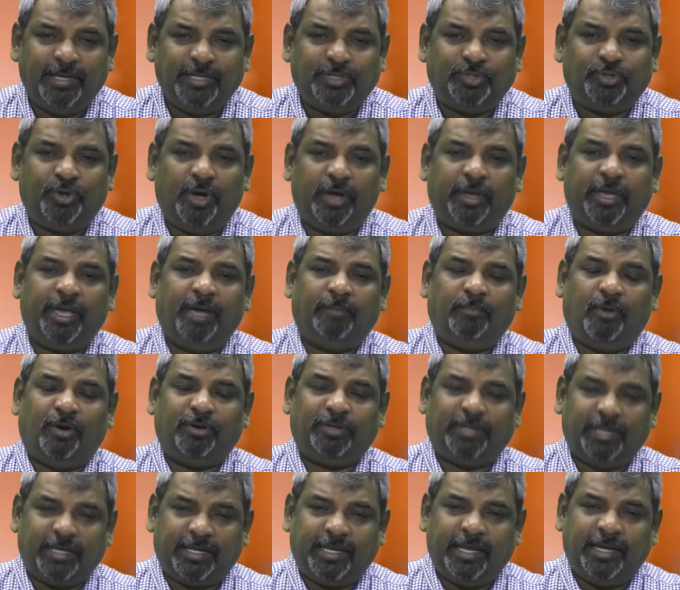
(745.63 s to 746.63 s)
He's talking
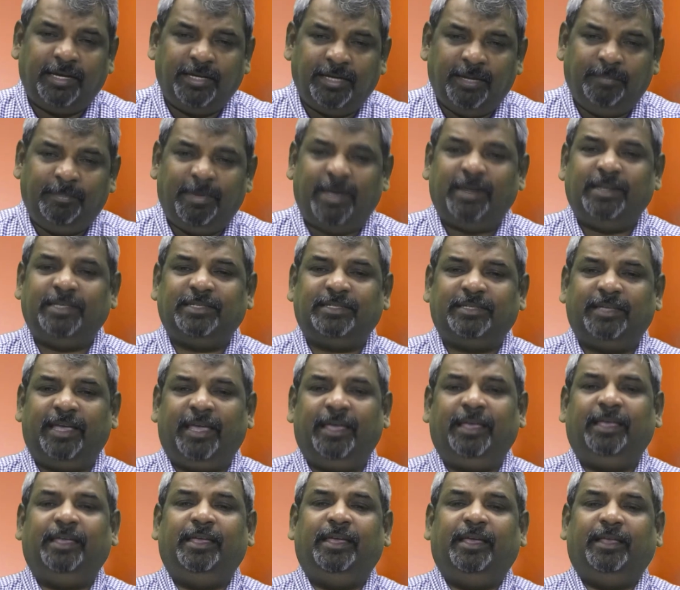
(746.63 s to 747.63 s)
about the kingdom and he's
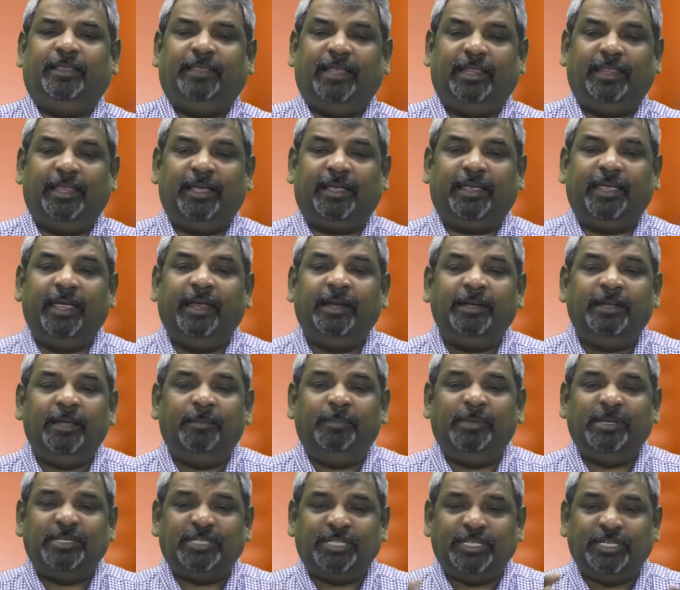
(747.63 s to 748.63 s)
saying that the
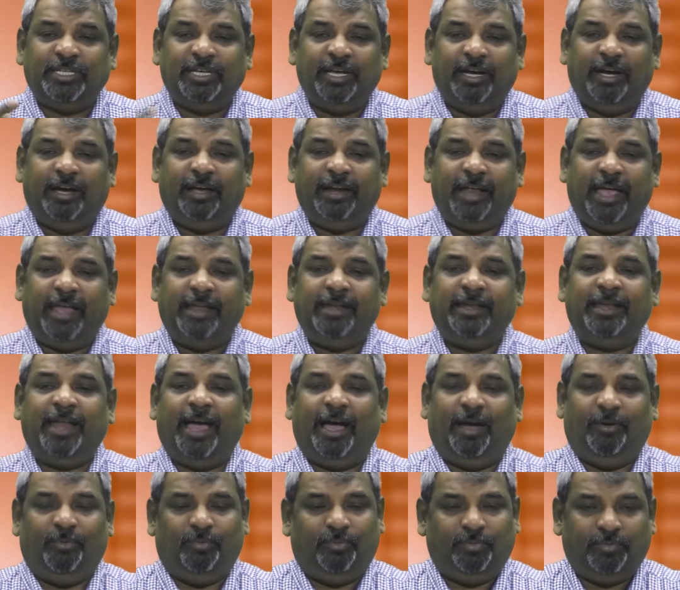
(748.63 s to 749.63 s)
kingdom is here and
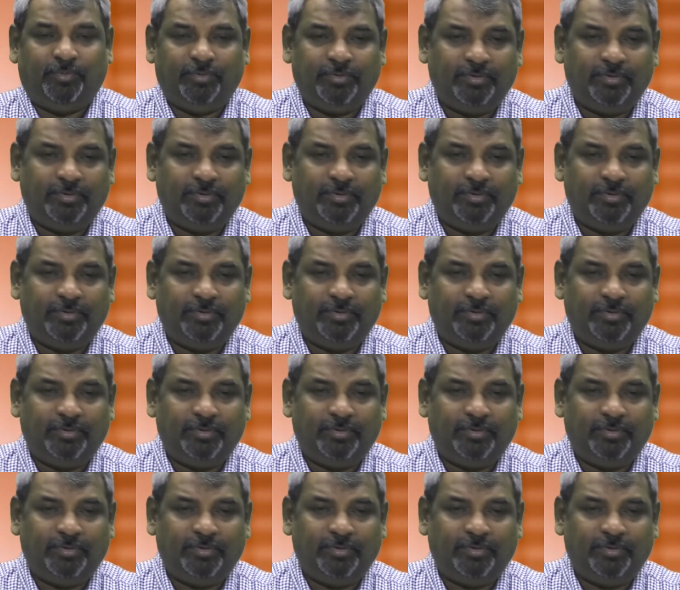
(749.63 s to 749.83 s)
now.